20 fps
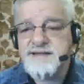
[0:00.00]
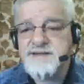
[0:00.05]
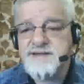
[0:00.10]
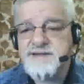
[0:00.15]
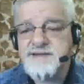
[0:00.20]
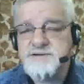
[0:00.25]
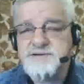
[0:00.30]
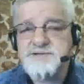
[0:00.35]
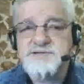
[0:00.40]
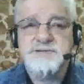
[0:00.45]

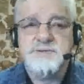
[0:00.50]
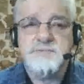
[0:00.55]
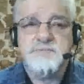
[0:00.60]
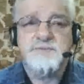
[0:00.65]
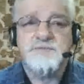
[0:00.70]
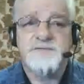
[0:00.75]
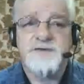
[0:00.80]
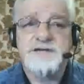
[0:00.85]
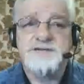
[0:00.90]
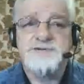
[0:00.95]
their
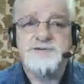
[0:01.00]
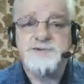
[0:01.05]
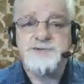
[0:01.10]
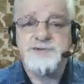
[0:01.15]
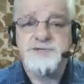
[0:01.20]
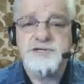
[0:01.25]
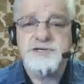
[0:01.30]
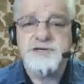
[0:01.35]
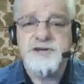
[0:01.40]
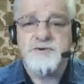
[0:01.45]
supervisor
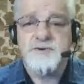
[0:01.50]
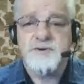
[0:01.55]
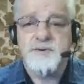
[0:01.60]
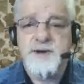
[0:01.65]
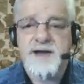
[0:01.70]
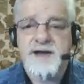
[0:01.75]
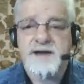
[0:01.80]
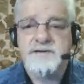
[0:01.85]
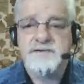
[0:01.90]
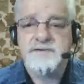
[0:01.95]
should know
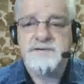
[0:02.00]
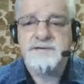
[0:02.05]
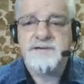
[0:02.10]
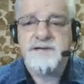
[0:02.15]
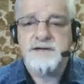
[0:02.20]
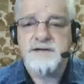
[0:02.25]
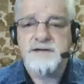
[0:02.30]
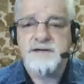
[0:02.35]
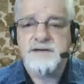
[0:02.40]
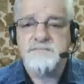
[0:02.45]
about.
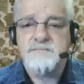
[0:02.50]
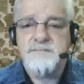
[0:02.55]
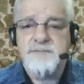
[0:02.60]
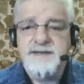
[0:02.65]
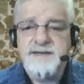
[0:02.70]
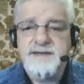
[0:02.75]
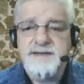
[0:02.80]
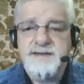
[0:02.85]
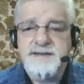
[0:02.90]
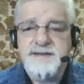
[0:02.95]
Um,
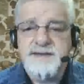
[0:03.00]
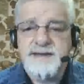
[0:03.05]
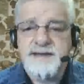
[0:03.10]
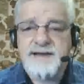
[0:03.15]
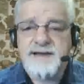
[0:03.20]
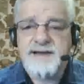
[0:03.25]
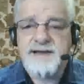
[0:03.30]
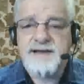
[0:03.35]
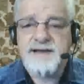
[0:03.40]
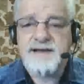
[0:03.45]

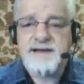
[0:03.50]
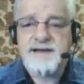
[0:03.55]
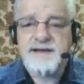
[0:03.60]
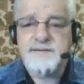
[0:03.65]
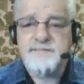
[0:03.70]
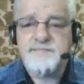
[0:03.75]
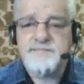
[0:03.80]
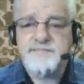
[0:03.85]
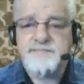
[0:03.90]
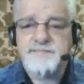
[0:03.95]

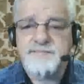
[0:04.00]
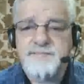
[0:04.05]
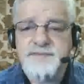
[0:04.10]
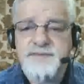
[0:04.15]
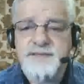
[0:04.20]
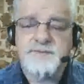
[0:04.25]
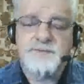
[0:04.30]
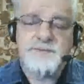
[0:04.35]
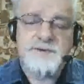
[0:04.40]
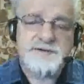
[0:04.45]
um,
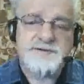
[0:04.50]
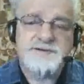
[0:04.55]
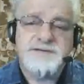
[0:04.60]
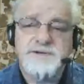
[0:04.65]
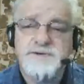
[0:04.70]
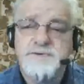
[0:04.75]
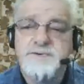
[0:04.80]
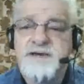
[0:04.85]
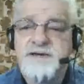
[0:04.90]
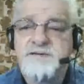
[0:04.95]
well,
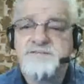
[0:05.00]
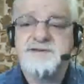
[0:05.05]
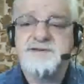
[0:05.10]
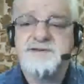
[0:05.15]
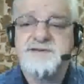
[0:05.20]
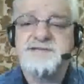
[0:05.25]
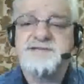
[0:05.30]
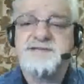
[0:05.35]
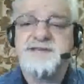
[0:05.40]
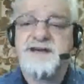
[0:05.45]
you have to
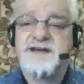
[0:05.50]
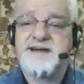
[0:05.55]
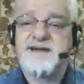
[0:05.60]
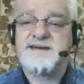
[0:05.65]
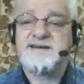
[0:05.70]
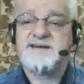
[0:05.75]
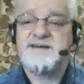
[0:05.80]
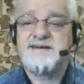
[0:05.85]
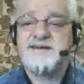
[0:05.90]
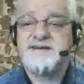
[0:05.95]

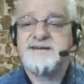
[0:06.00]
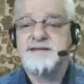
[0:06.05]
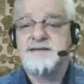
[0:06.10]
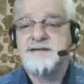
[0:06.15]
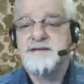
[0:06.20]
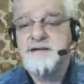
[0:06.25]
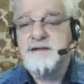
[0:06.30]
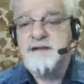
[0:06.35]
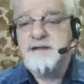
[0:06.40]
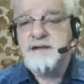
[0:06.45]
decide
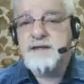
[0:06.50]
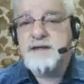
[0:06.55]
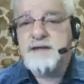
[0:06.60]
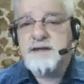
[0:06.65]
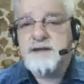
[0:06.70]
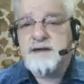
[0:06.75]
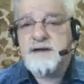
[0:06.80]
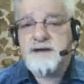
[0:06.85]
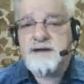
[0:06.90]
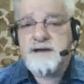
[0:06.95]

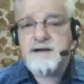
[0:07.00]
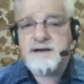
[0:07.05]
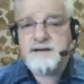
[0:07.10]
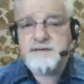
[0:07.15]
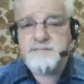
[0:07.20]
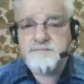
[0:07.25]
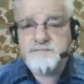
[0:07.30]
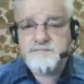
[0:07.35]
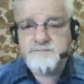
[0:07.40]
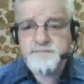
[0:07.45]

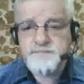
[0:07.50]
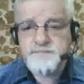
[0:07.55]
um,